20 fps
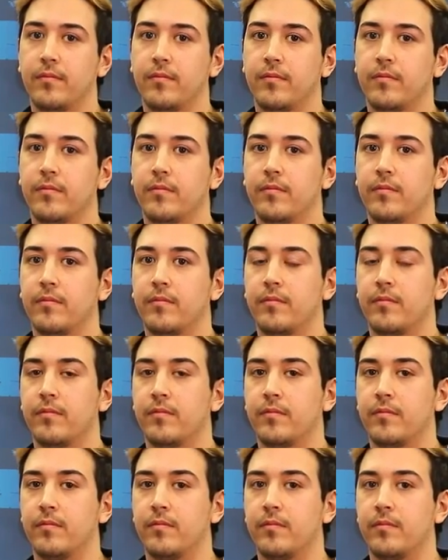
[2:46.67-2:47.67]

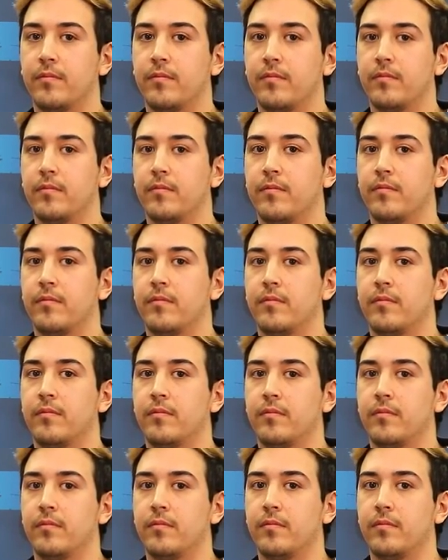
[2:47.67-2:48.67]

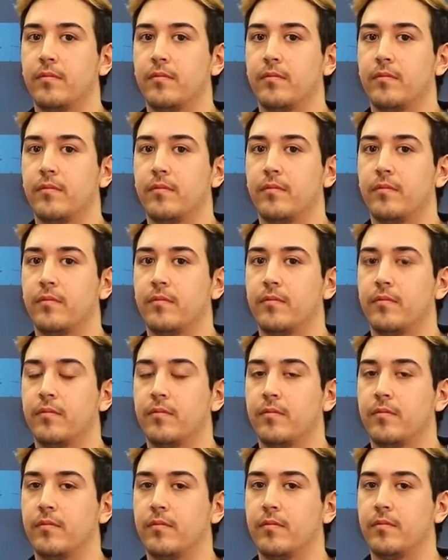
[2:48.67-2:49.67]

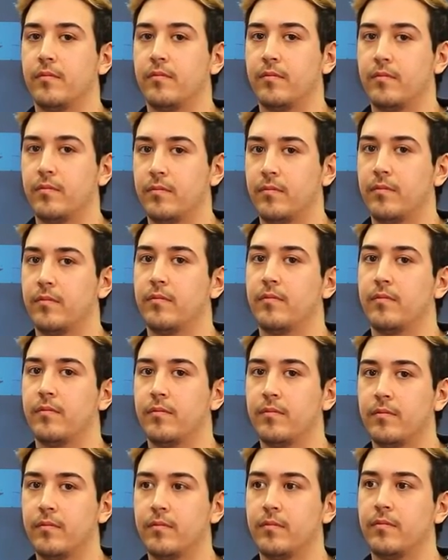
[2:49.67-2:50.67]

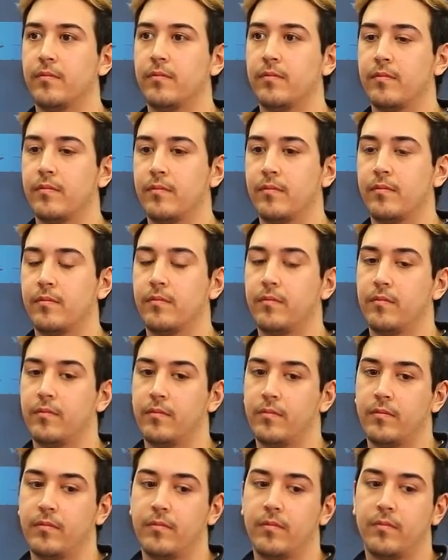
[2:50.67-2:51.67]

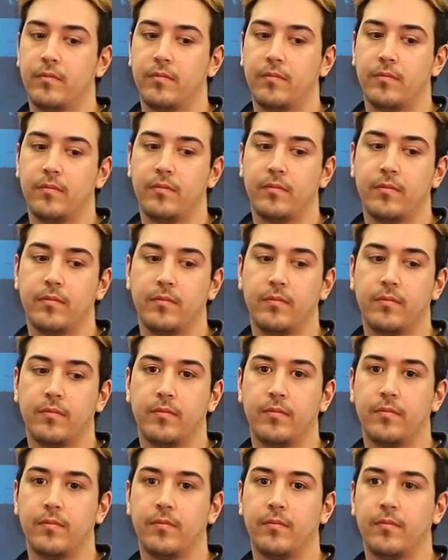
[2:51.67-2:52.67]

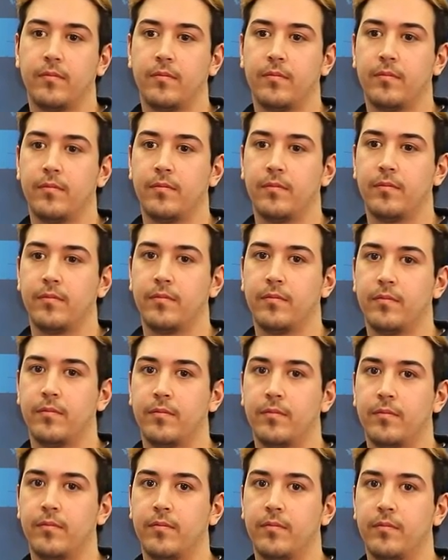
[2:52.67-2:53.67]

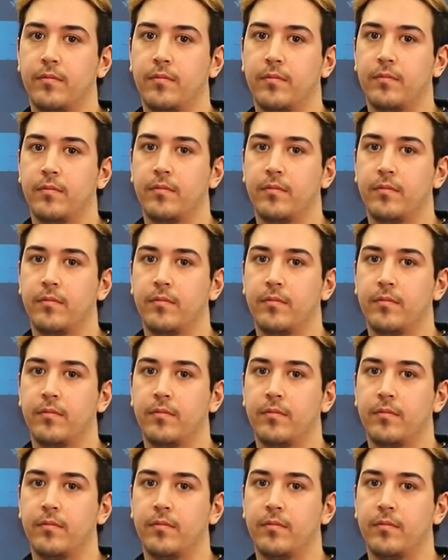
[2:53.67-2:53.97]
This person isn't speaking.